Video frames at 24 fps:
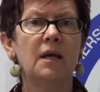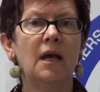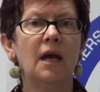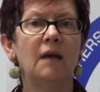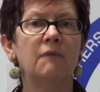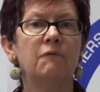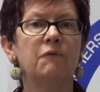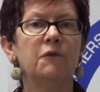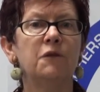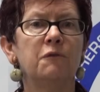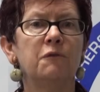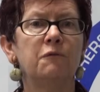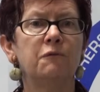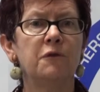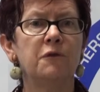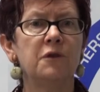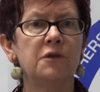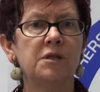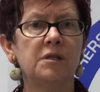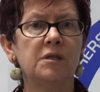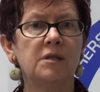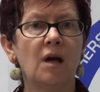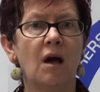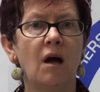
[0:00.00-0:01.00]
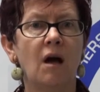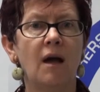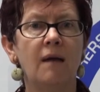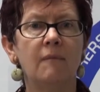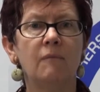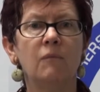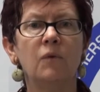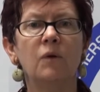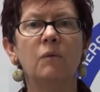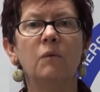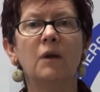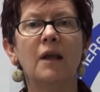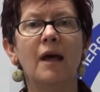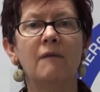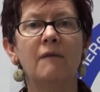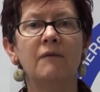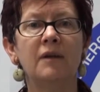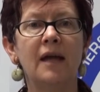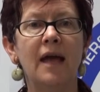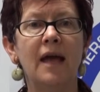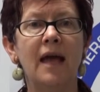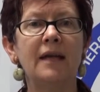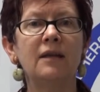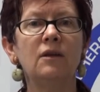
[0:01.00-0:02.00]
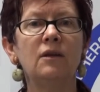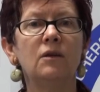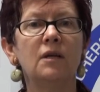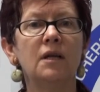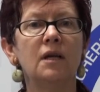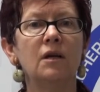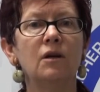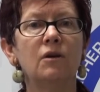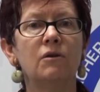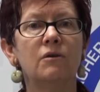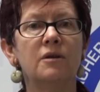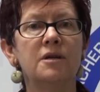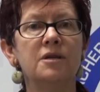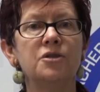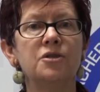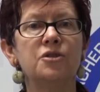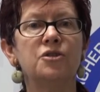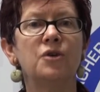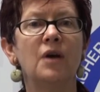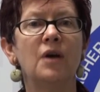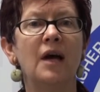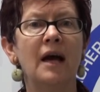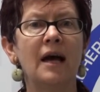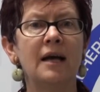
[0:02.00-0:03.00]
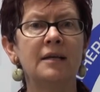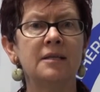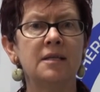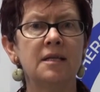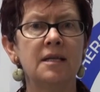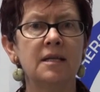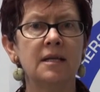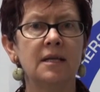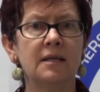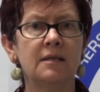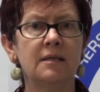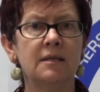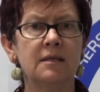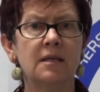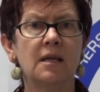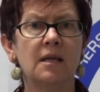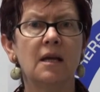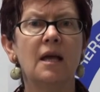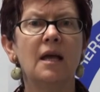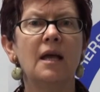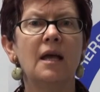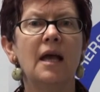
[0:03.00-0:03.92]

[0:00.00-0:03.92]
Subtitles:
and first time we will have an annual increase to RTS